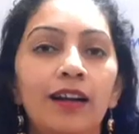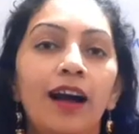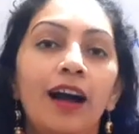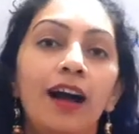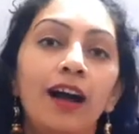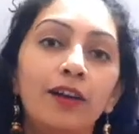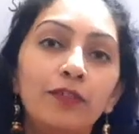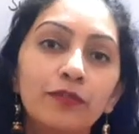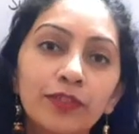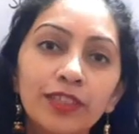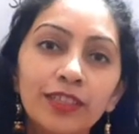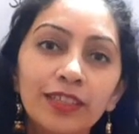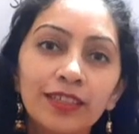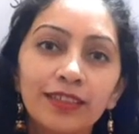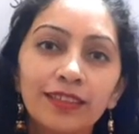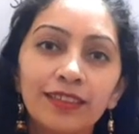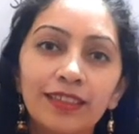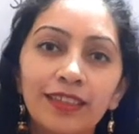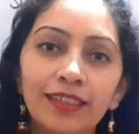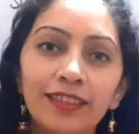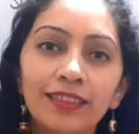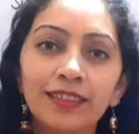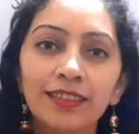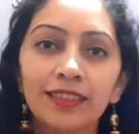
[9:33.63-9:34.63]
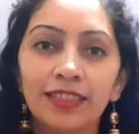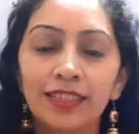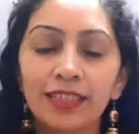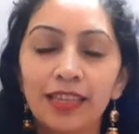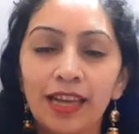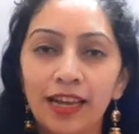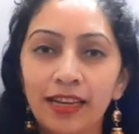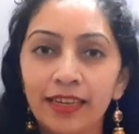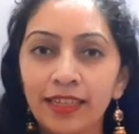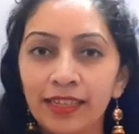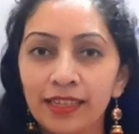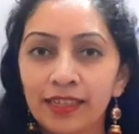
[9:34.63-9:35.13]
After learning the
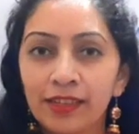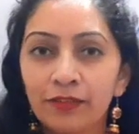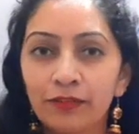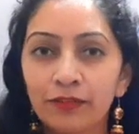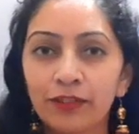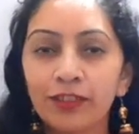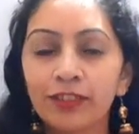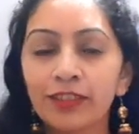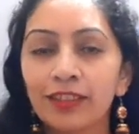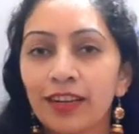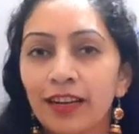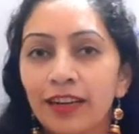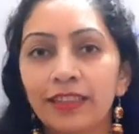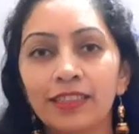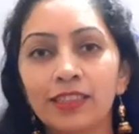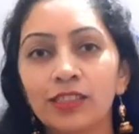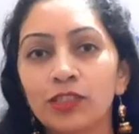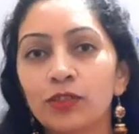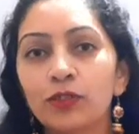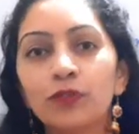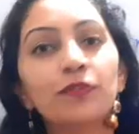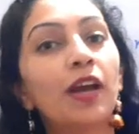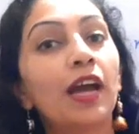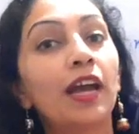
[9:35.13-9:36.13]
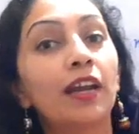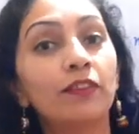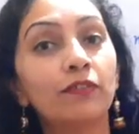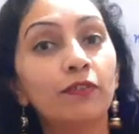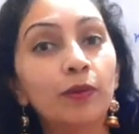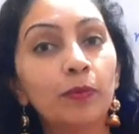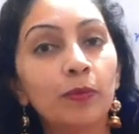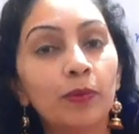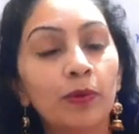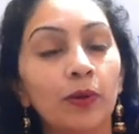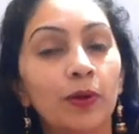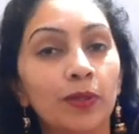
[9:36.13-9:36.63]
9 different kinds of
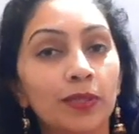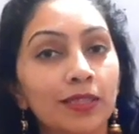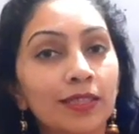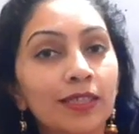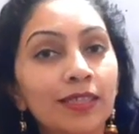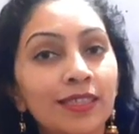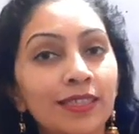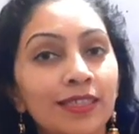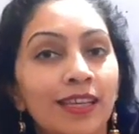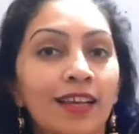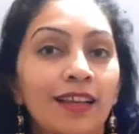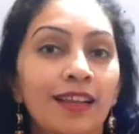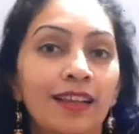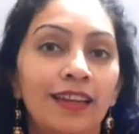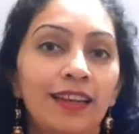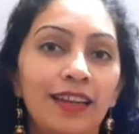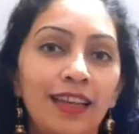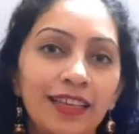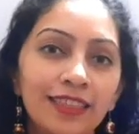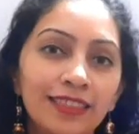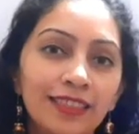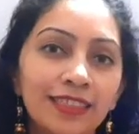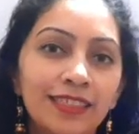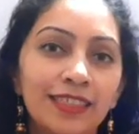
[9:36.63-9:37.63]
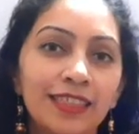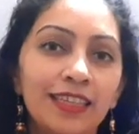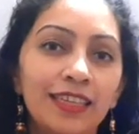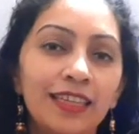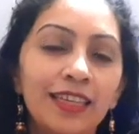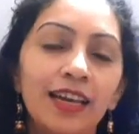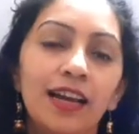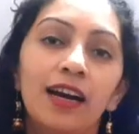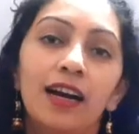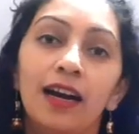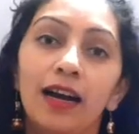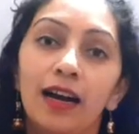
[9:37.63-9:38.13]
adverb clauses, let's
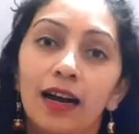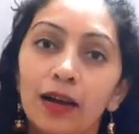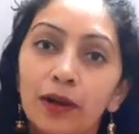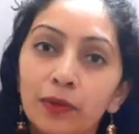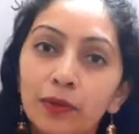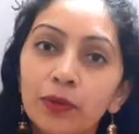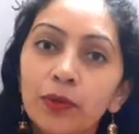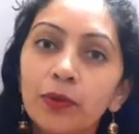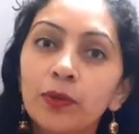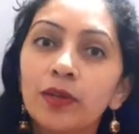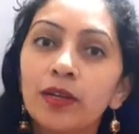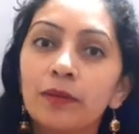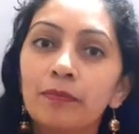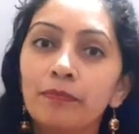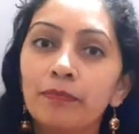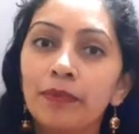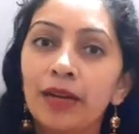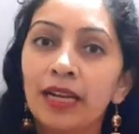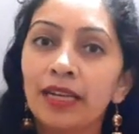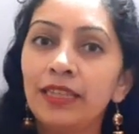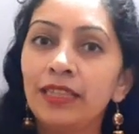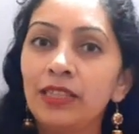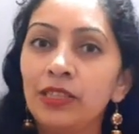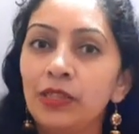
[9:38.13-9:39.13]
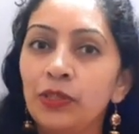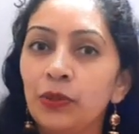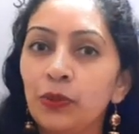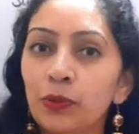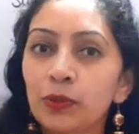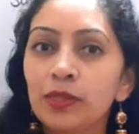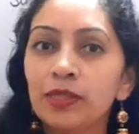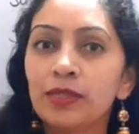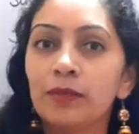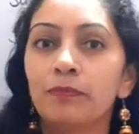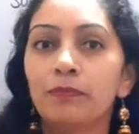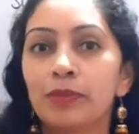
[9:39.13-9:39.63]
see how to combine
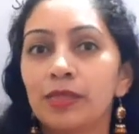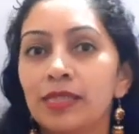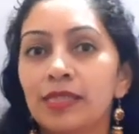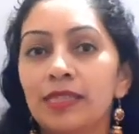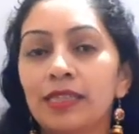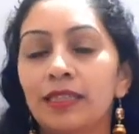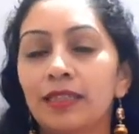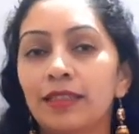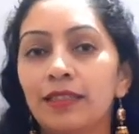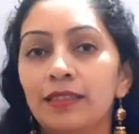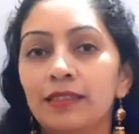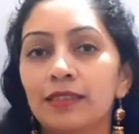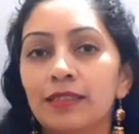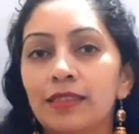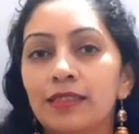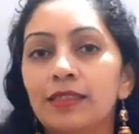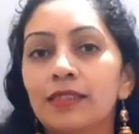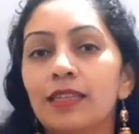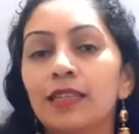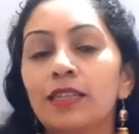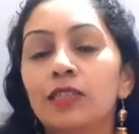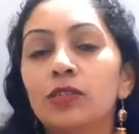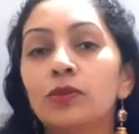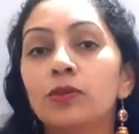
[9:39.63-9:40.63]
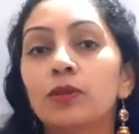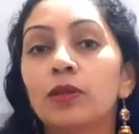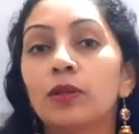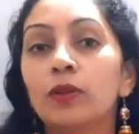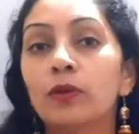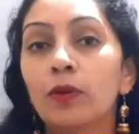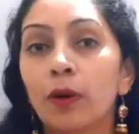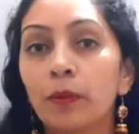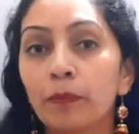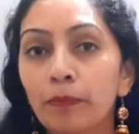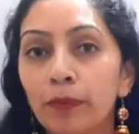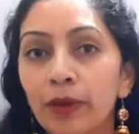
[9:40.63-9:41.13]
two simple sentences into a
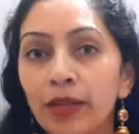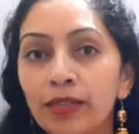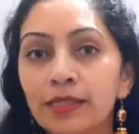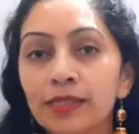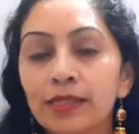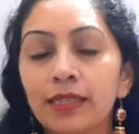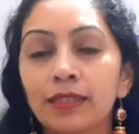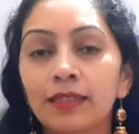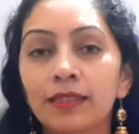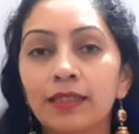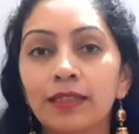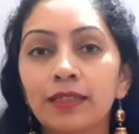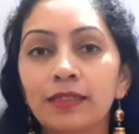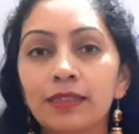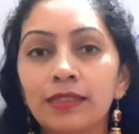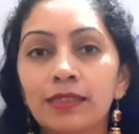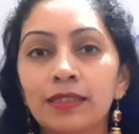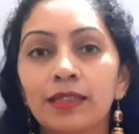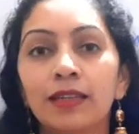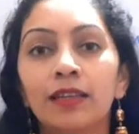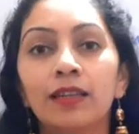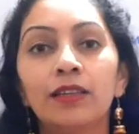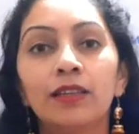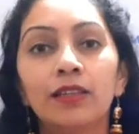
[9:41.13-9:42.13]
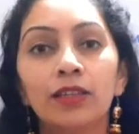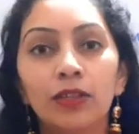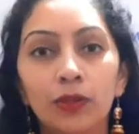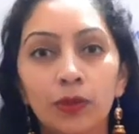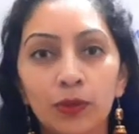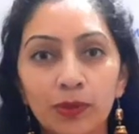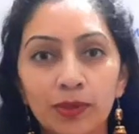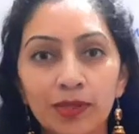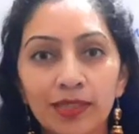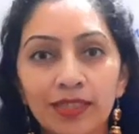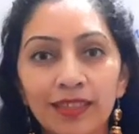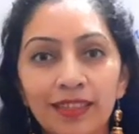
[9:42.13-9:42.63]
complex sentence
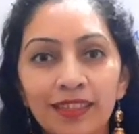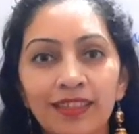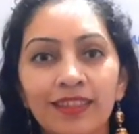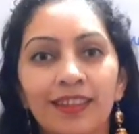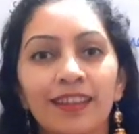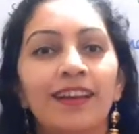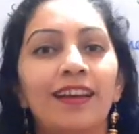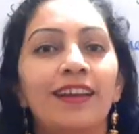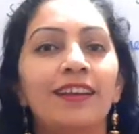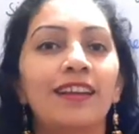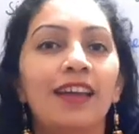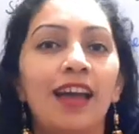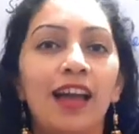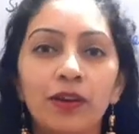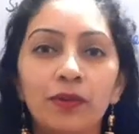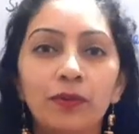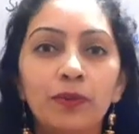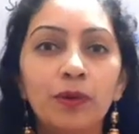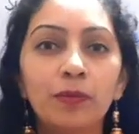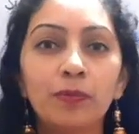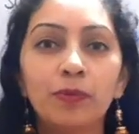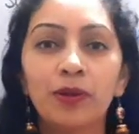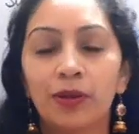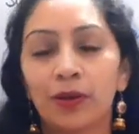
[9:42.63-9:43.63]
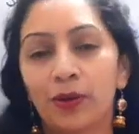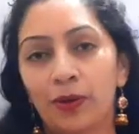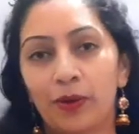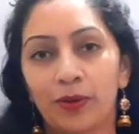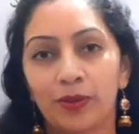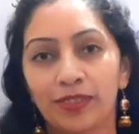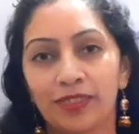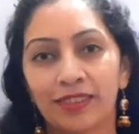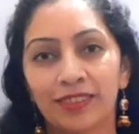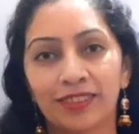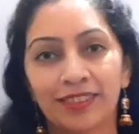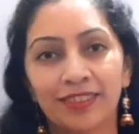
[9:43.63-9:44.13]
using an adverb
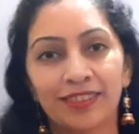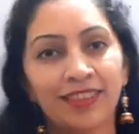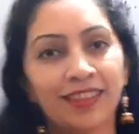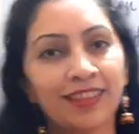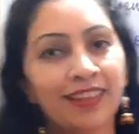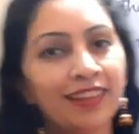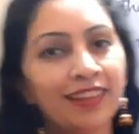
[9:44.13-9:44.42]
clause.